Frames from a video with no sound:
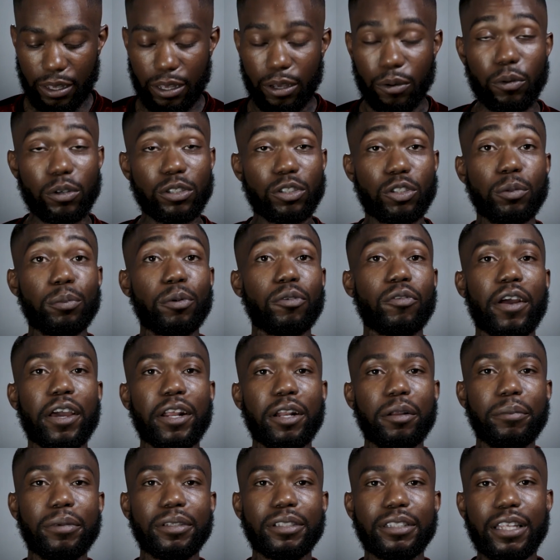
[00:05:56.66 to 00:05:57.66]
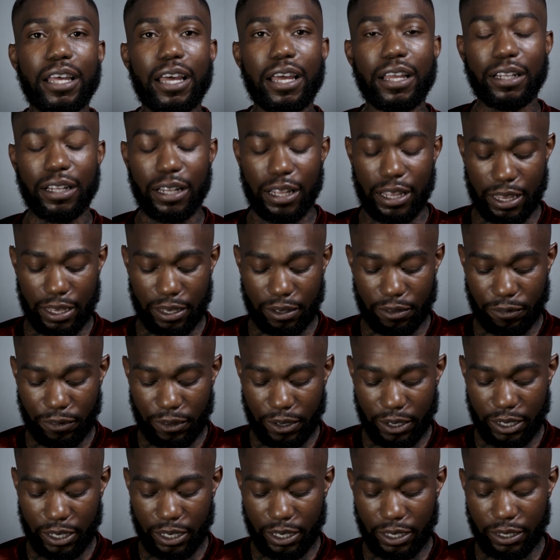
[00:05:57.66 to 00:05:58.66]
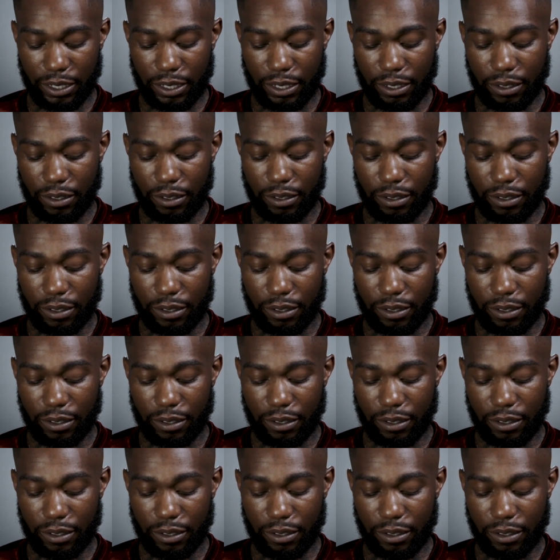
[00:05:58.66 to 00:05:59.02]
what's super random is that like fucking.